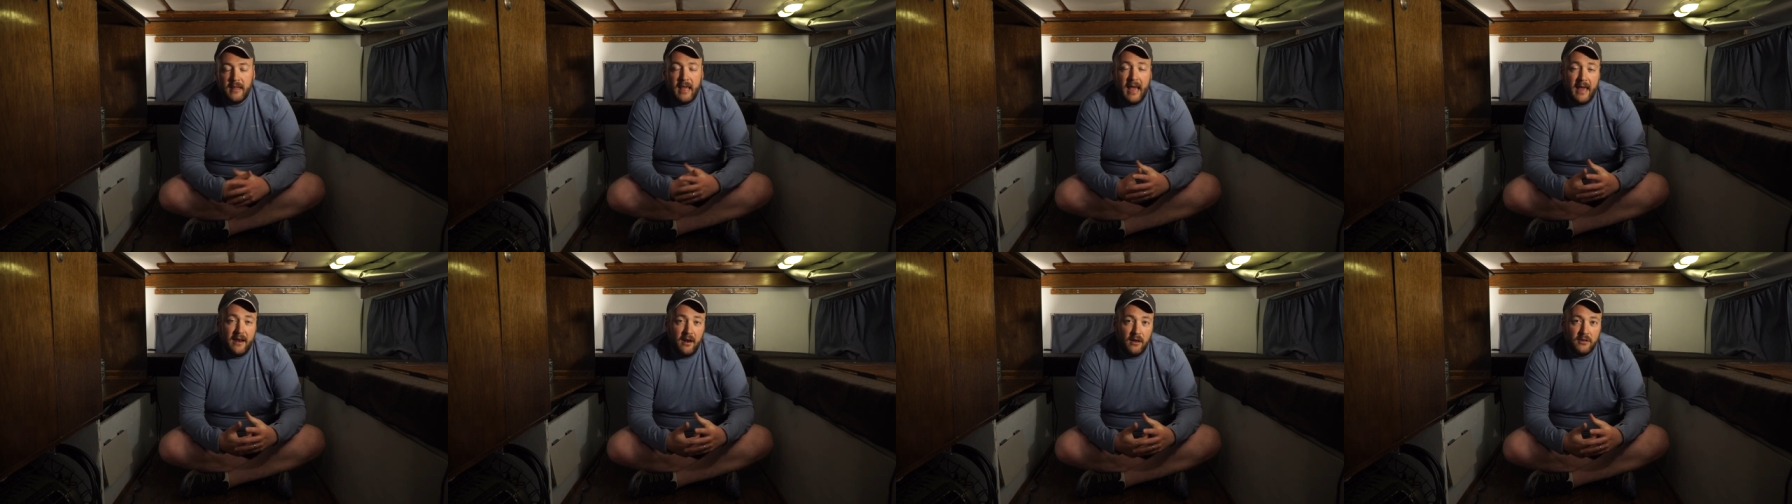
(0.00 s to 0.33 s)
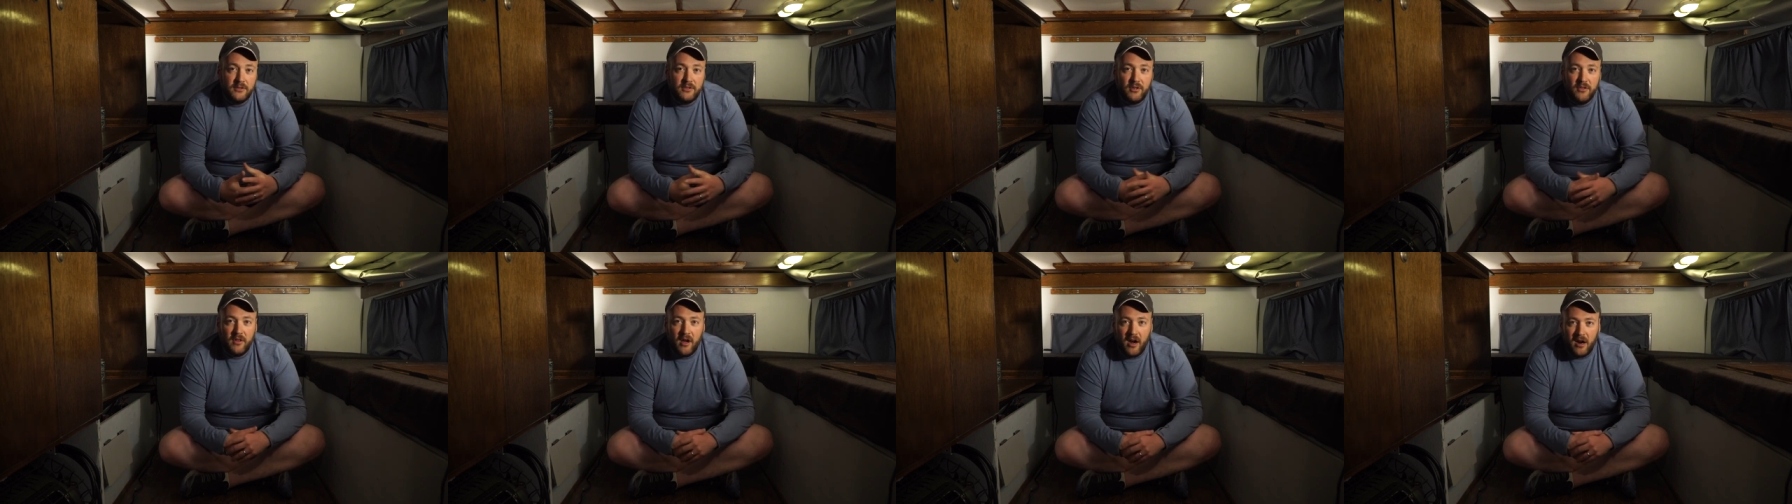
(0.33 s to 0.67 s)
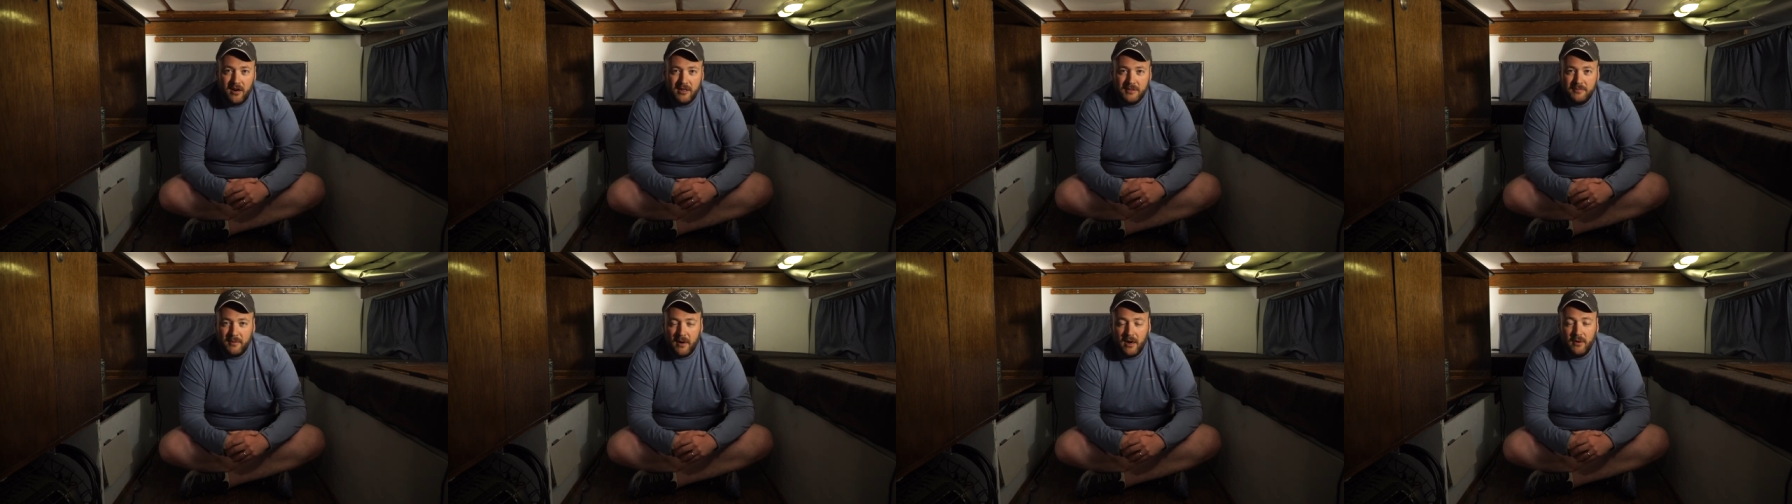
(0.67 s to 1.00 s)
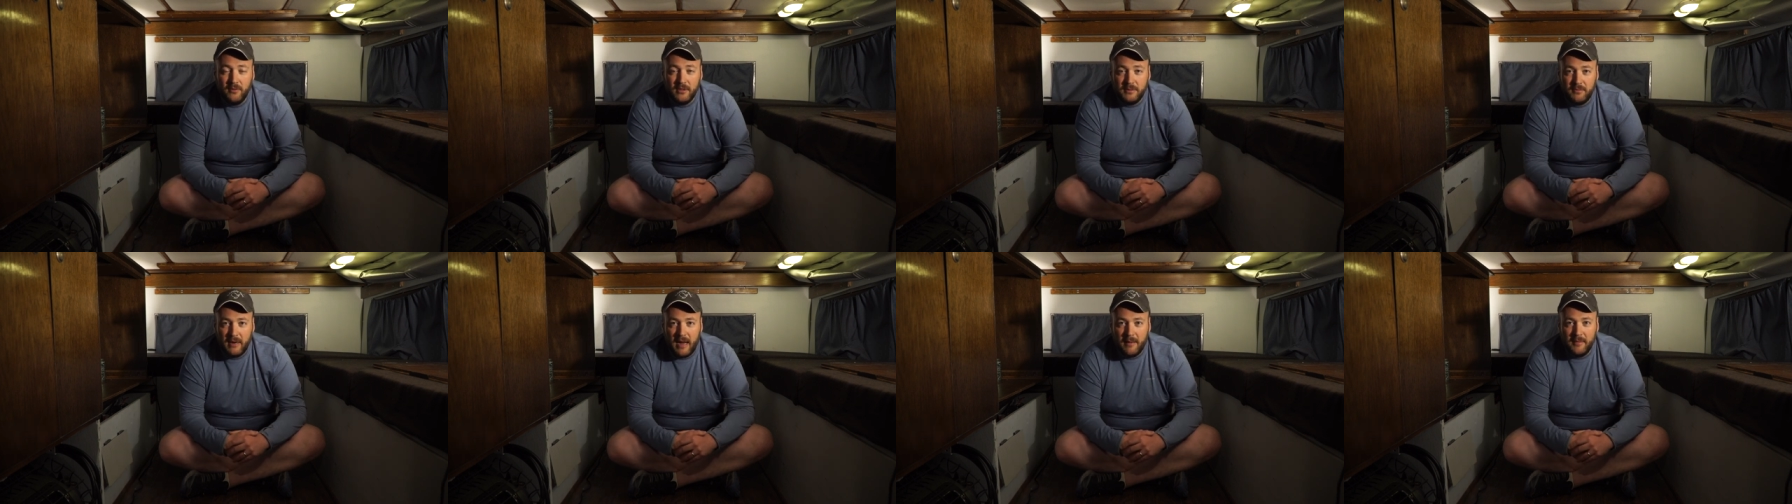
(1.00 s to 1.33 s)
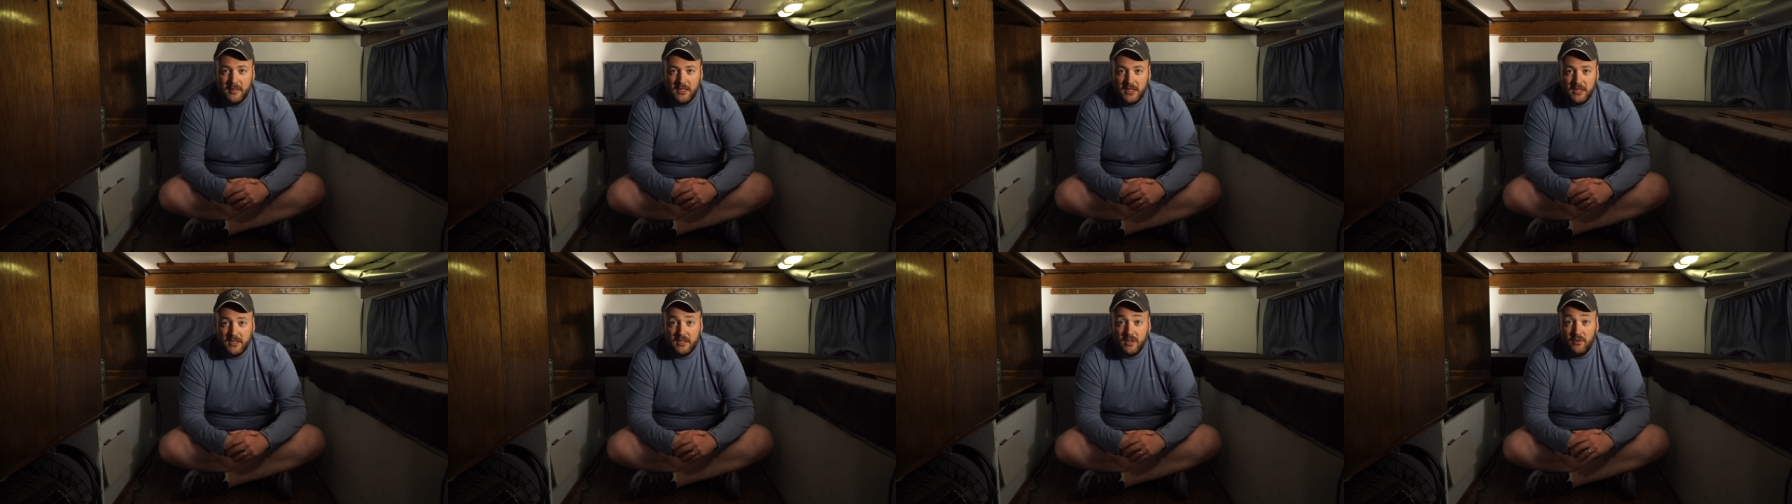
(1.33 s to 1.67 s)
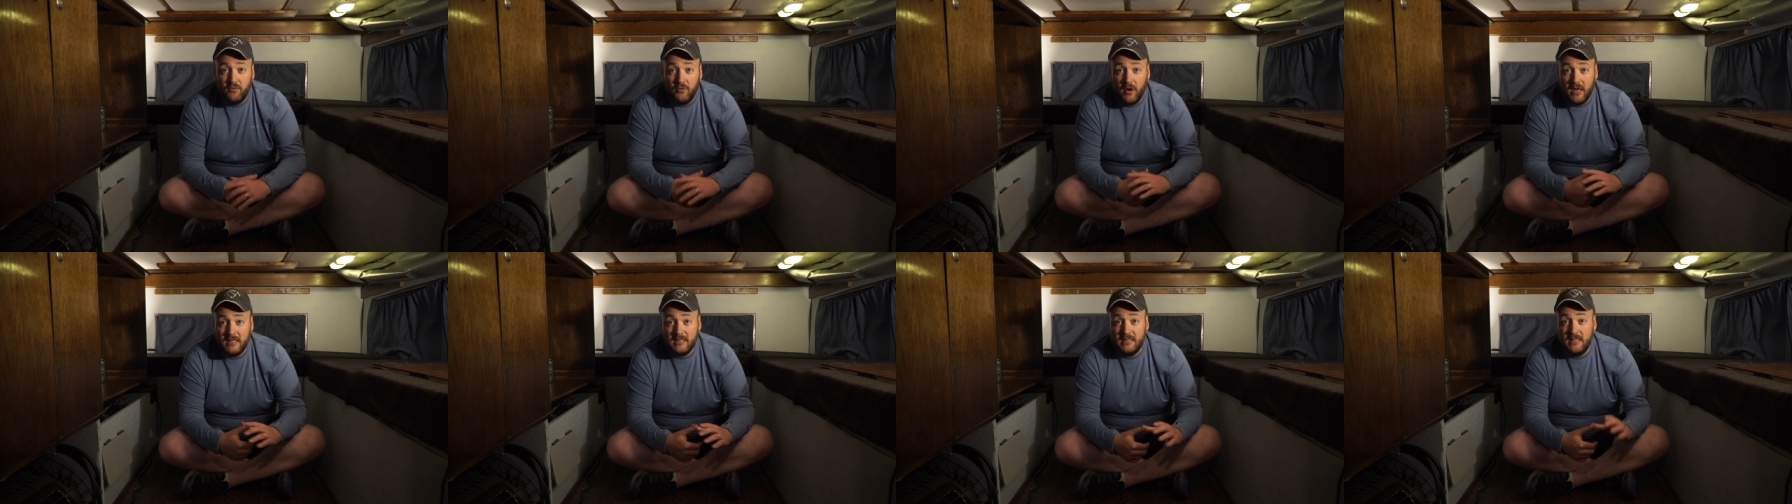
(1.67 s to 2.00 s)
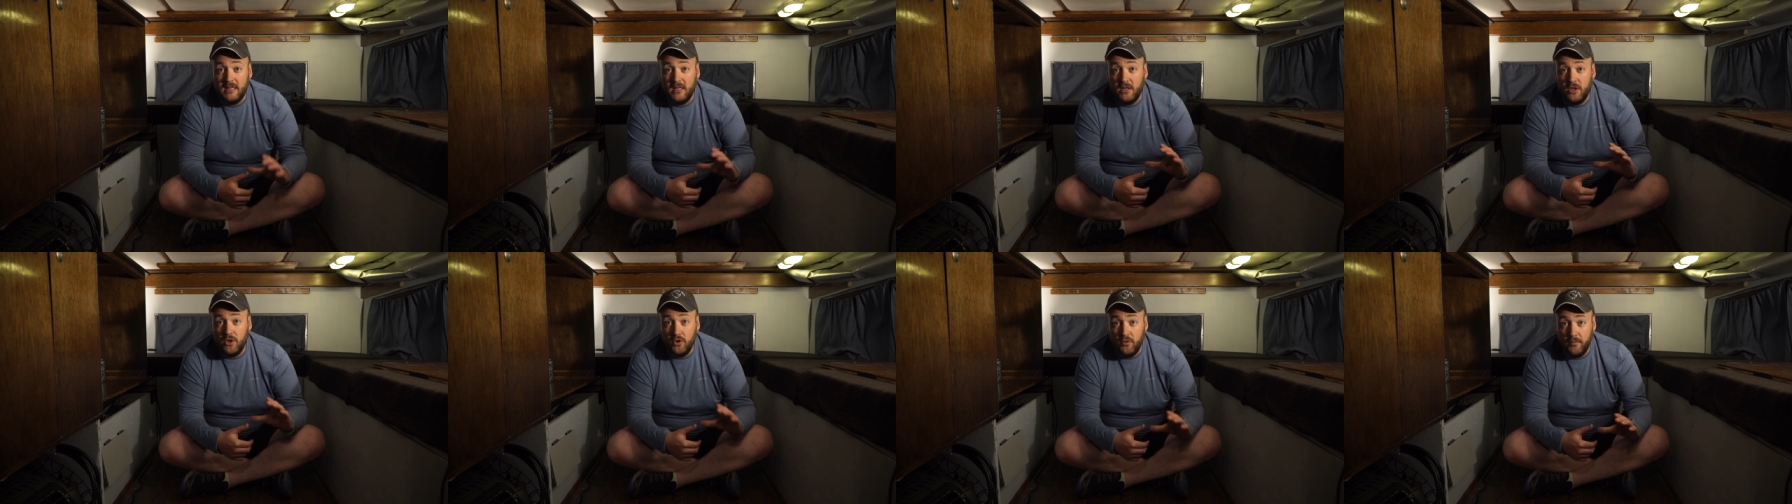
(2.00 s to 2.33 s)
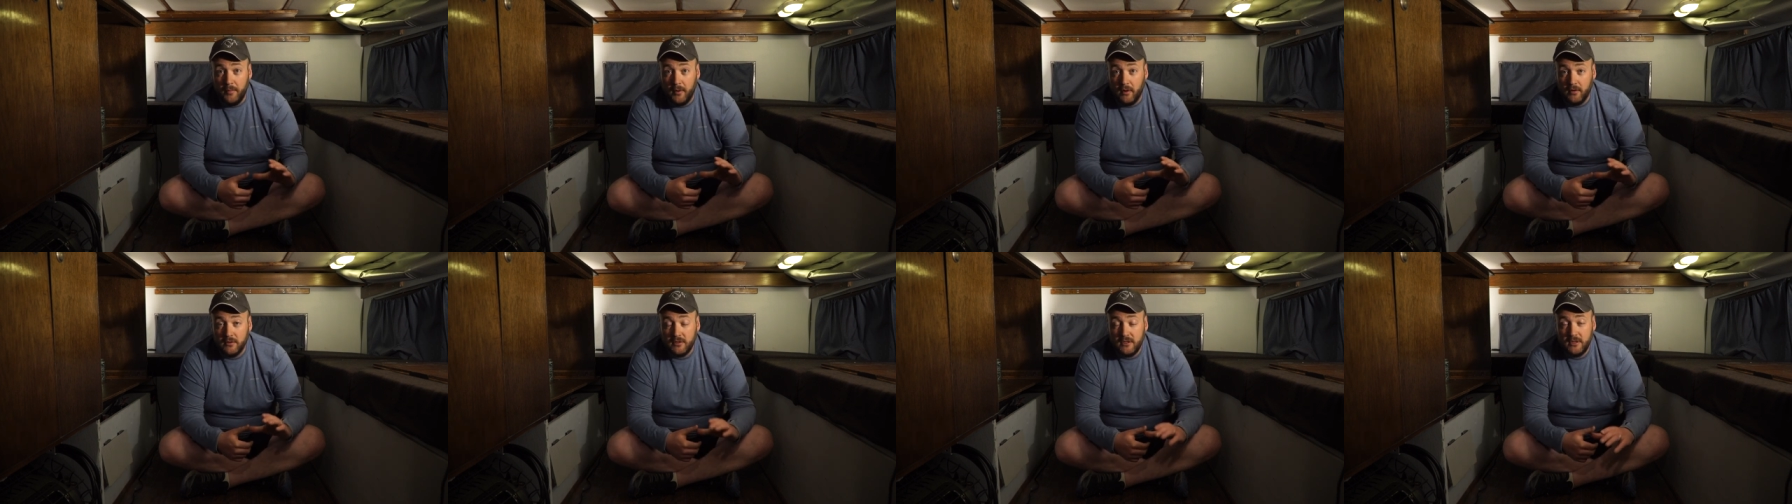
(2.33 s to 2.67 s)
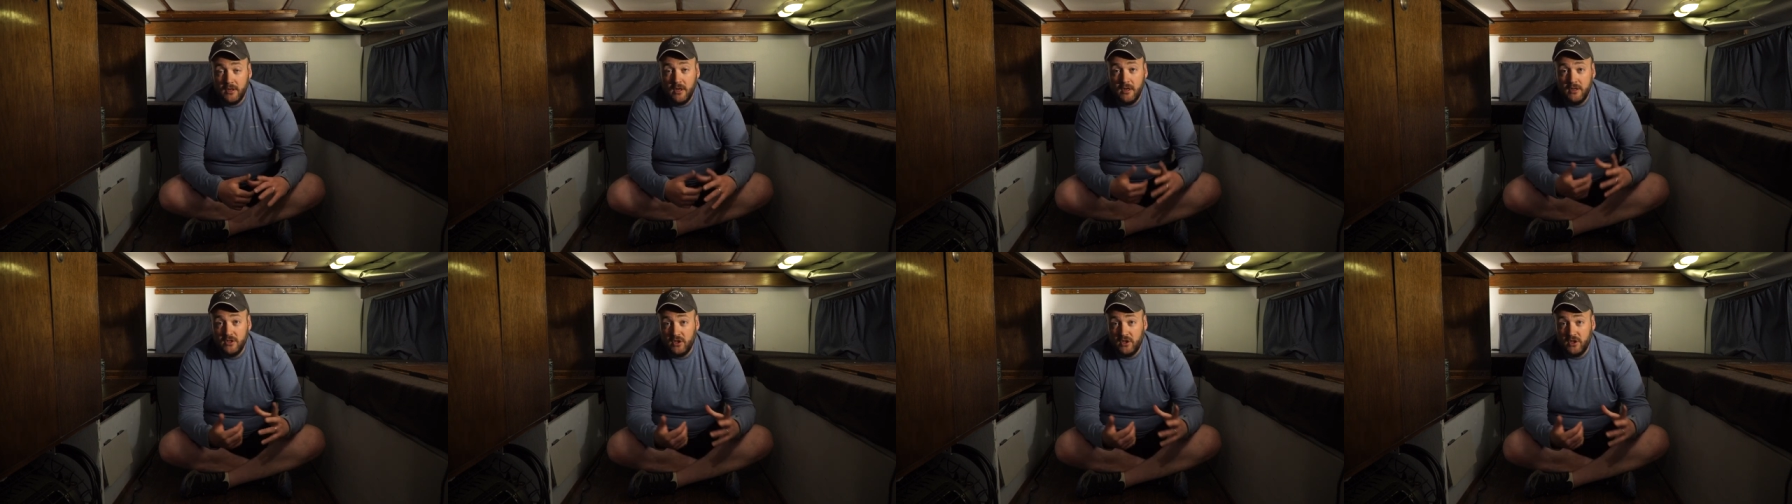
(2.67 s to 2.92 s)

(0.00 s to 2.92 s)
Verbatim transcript: And also the hardest part was probably just the rusty U-bolts.